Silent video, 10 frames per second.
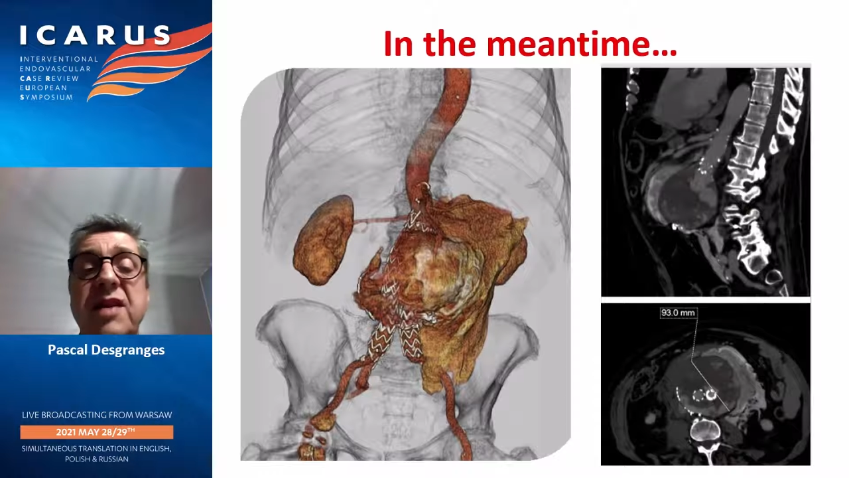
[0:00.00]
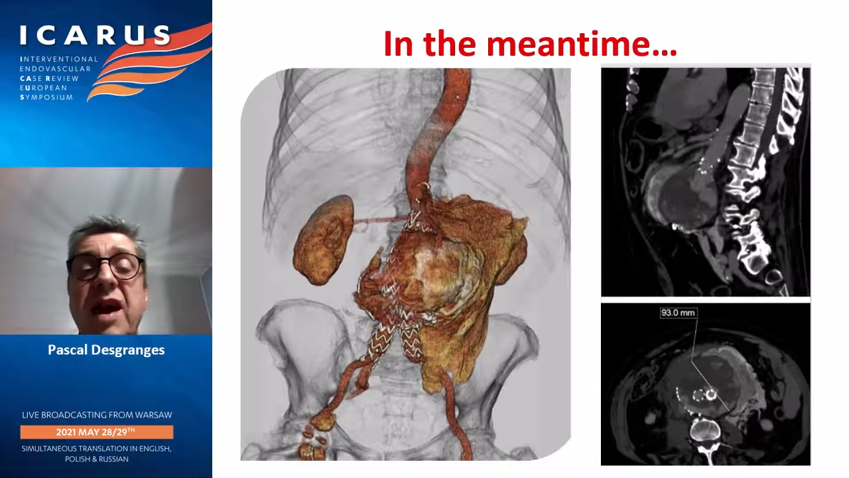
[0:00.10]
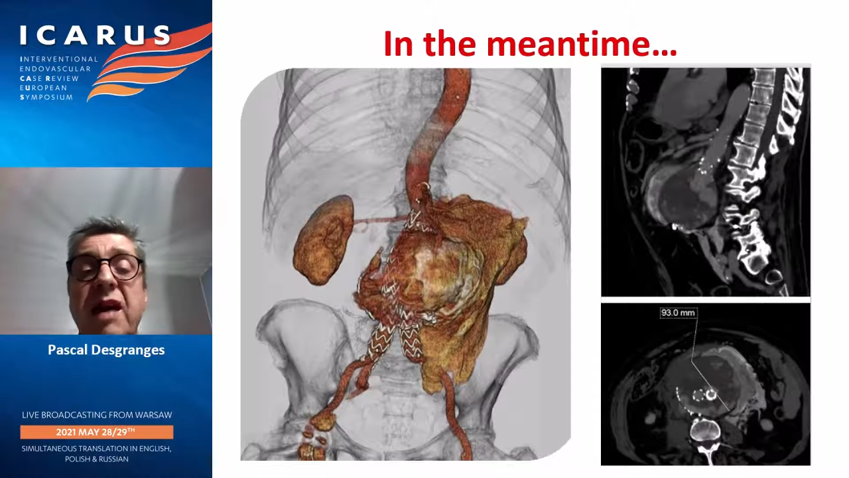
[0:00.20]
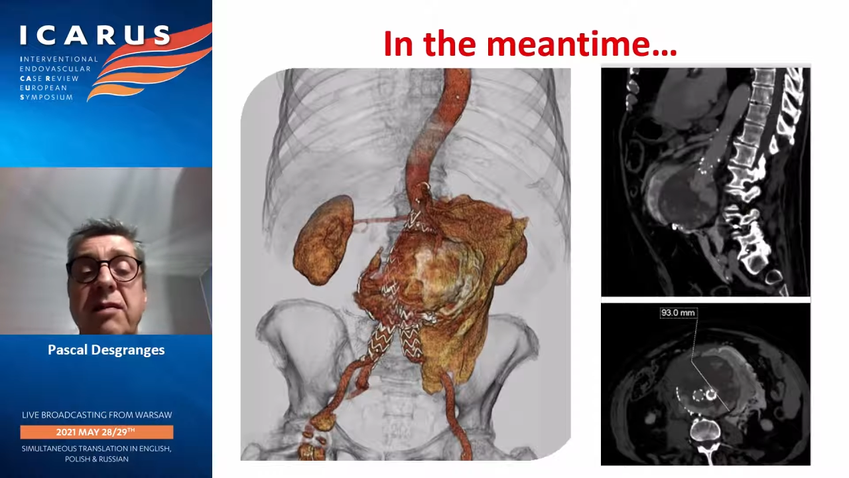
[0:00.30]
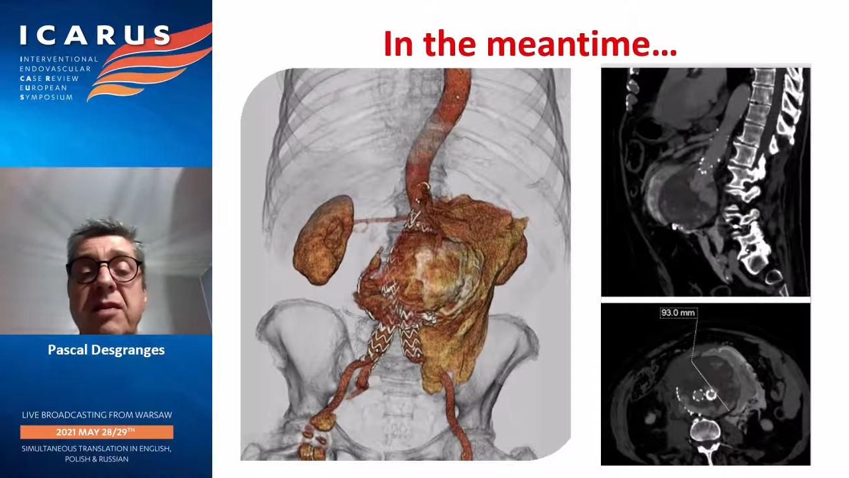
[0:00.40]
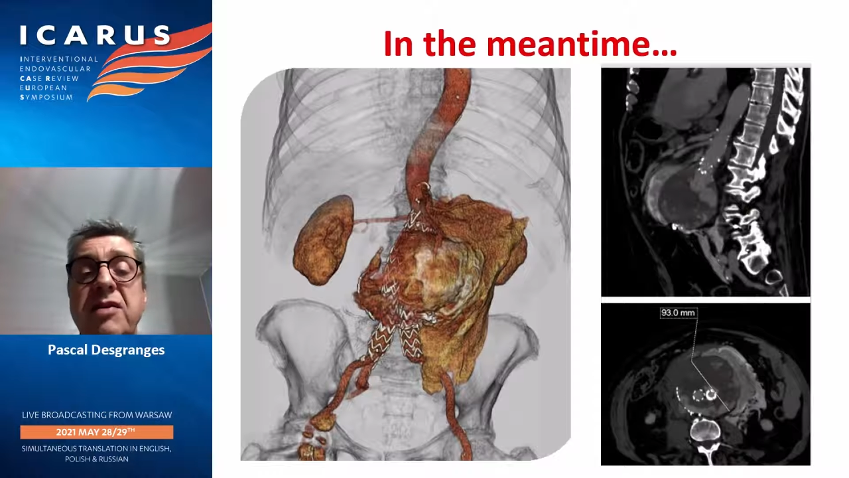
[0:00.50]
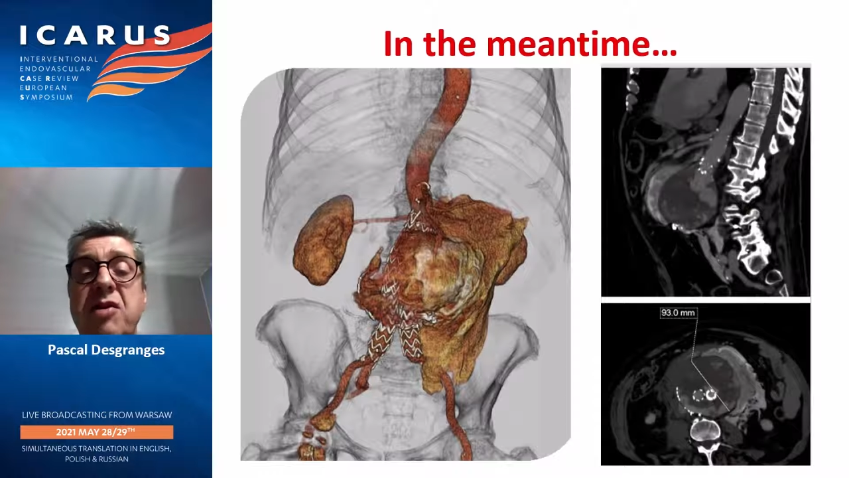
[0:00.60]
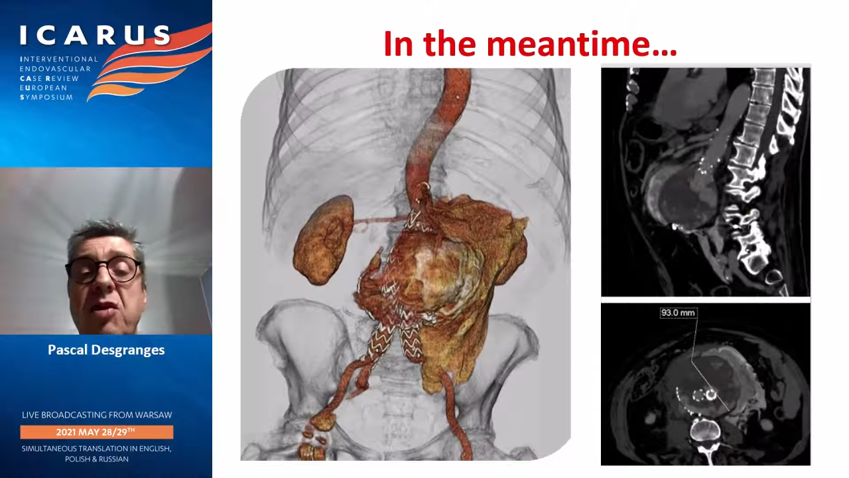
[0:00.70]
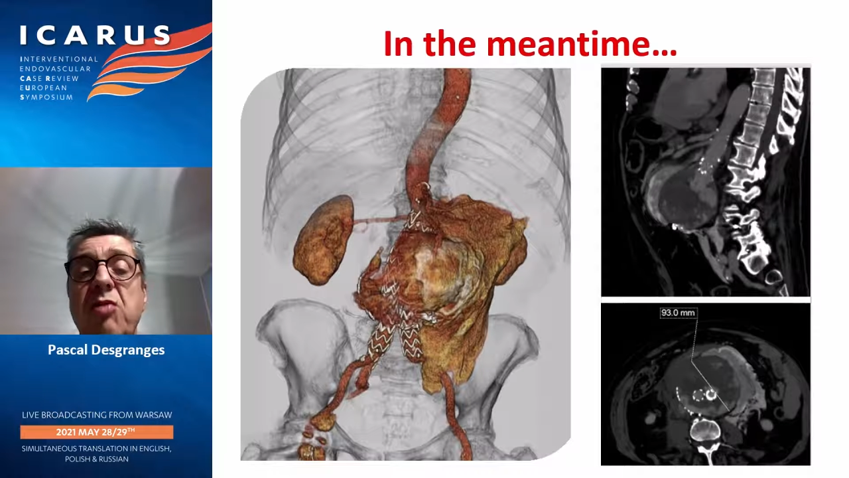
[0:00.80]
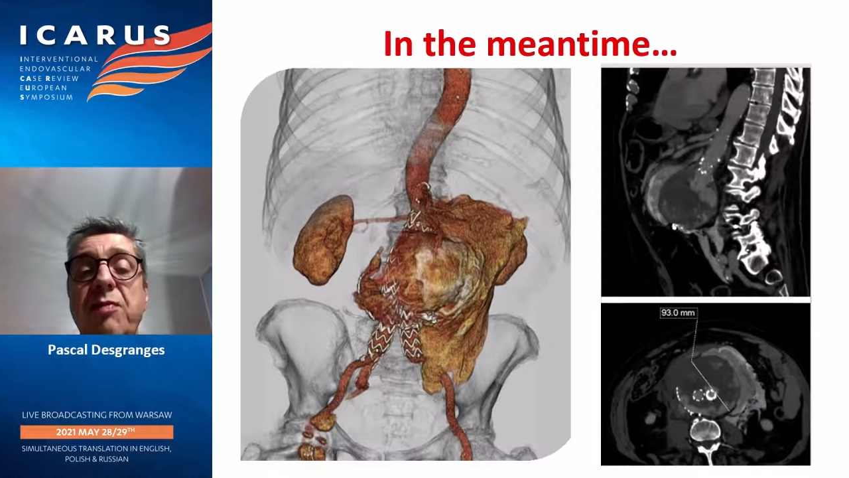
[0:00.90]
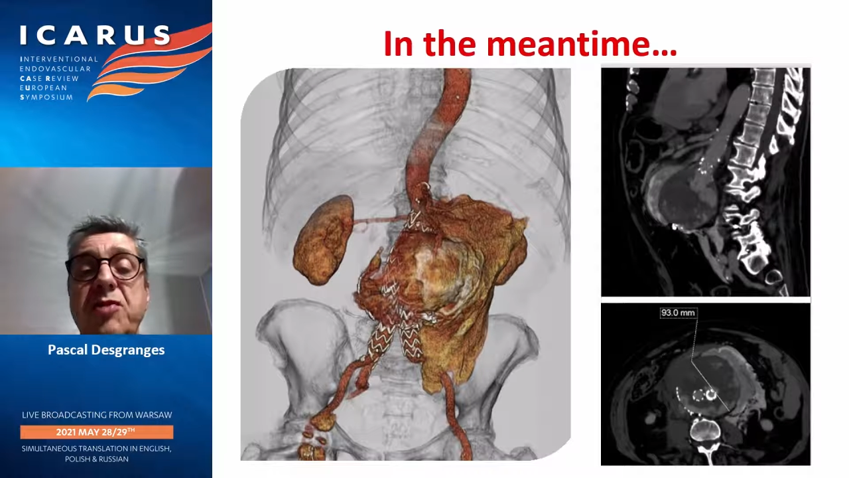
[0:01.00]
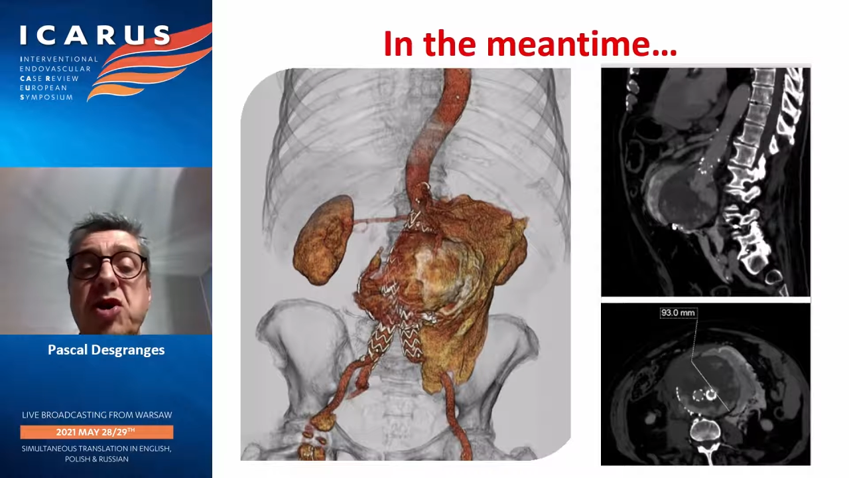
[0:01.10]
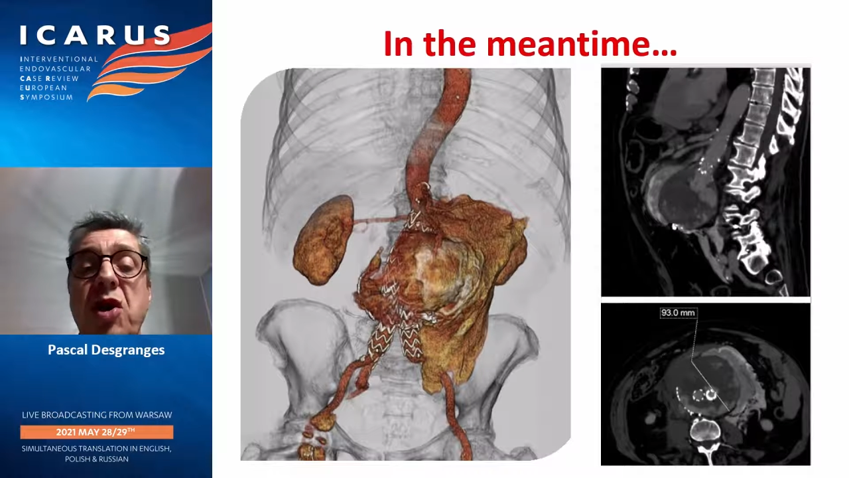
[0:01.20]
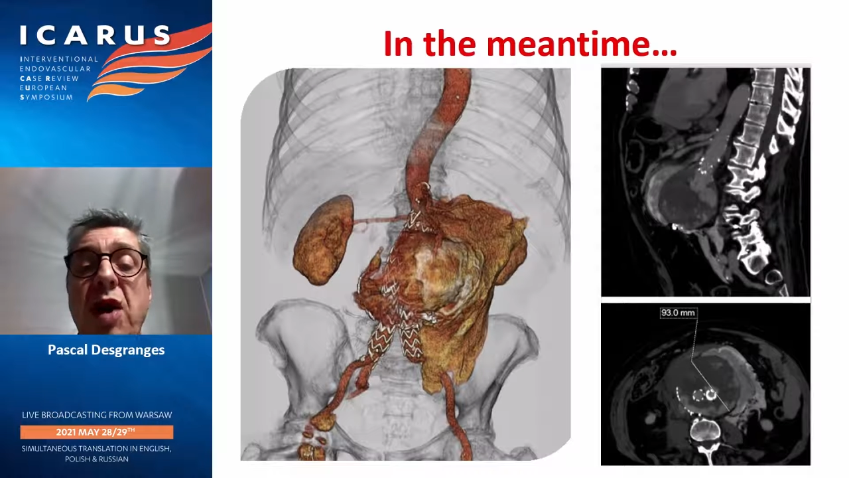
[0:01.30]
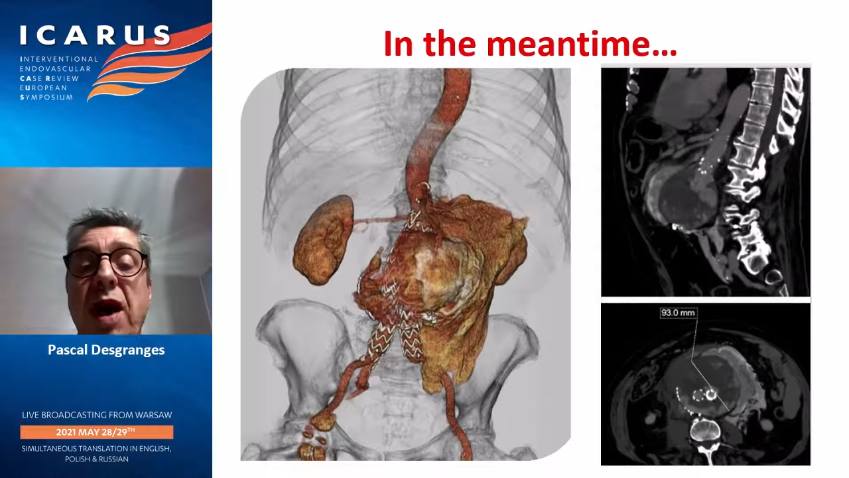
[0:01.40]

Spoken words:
diameter rupture